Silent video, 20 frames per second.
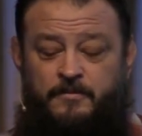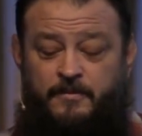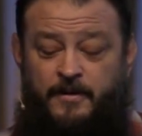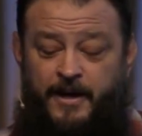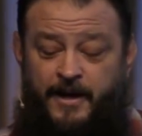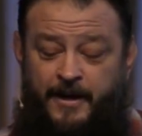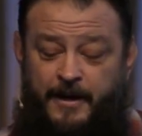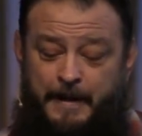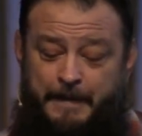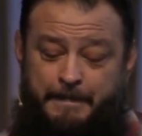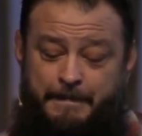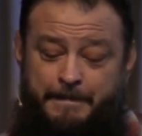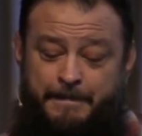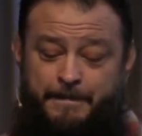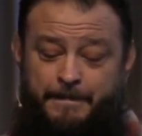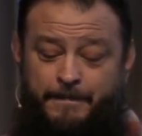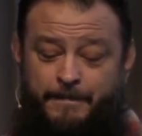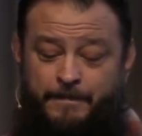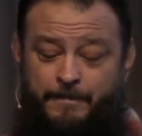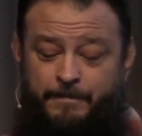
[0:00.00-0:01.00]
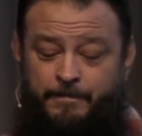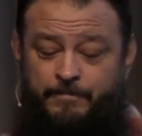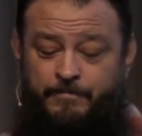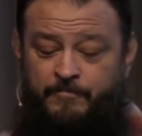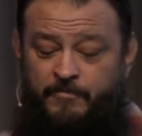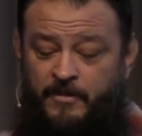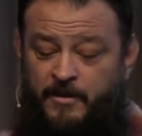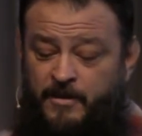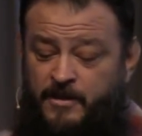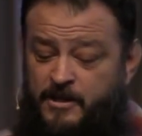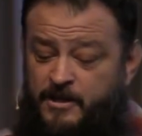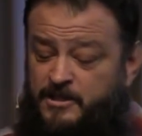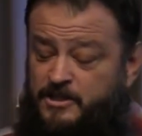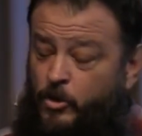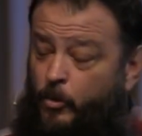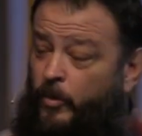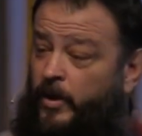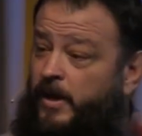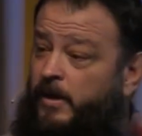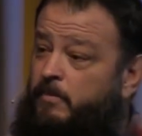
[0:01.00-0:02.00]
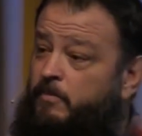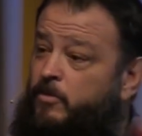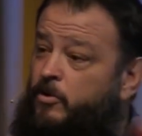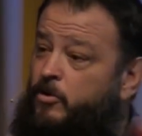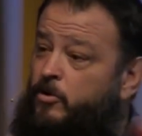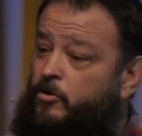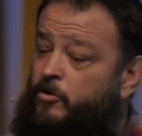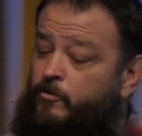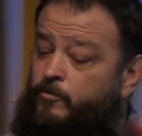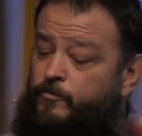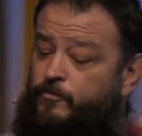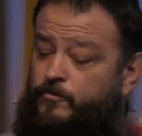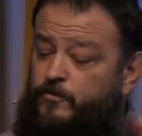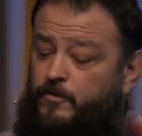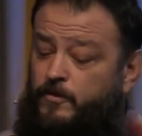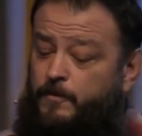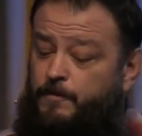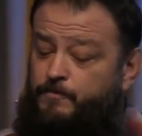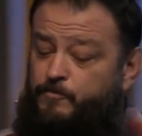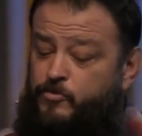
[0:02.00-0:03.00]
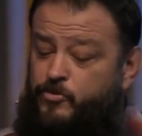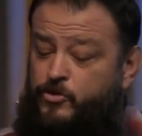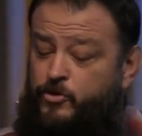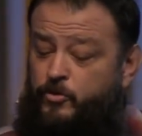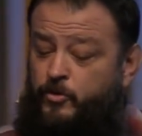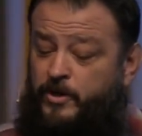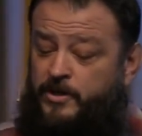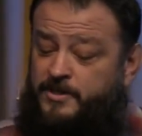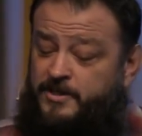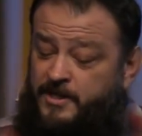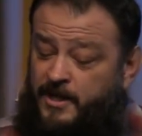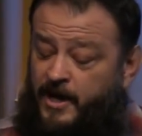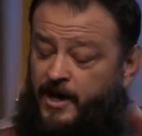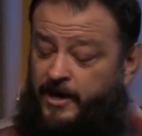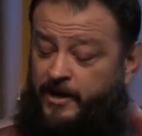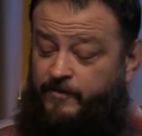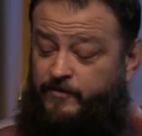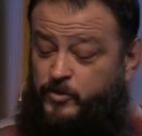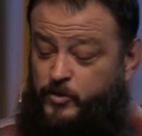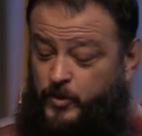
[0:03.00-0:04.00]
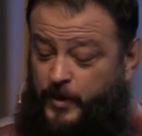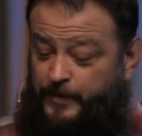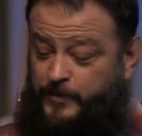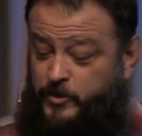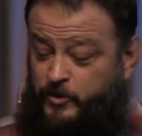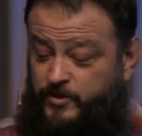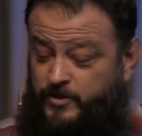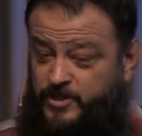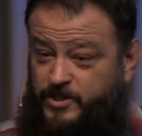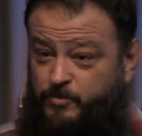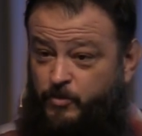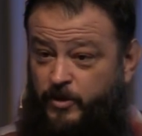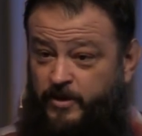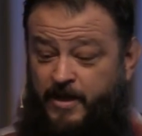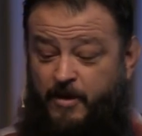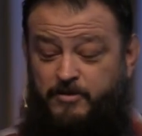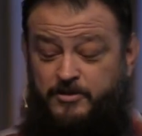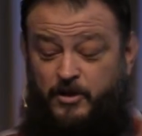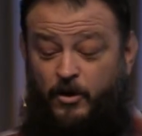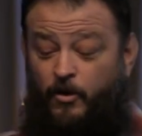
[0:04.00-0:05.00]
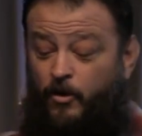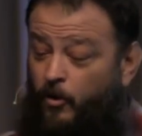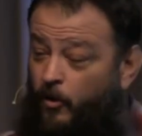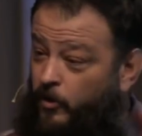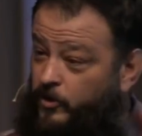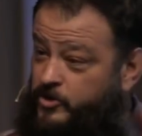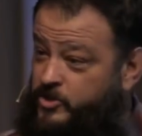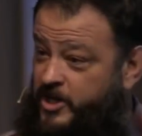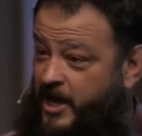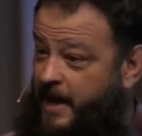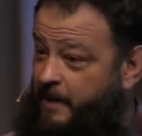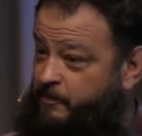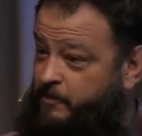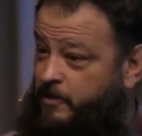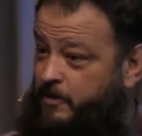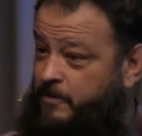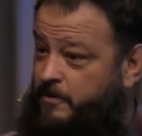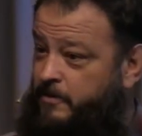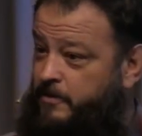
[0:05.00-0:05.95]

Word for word: Right? So we moved through a ton of scripture this morning. That was a whole chapter.